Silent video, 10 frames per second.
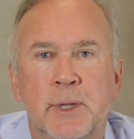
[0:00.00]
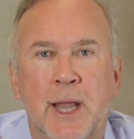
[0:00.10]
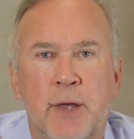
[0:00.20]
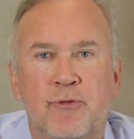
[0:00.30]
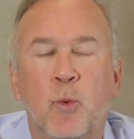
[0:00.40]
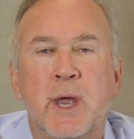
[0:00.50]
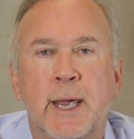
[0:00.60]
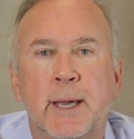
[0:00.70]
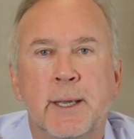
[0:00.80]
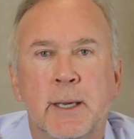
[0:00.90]
last
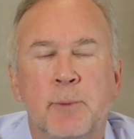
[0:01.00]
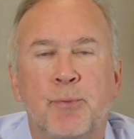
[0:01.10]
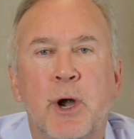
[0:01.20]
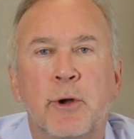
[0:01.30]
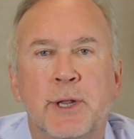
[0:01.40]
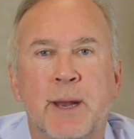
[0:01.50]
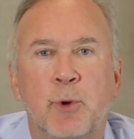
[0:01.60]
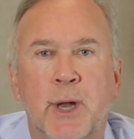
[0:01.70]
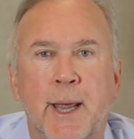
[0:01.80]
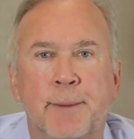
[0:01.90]
week and prior to
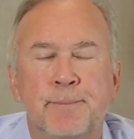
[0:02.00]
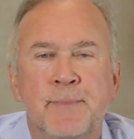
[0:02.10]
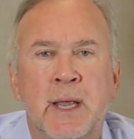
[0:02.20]
Labor Day.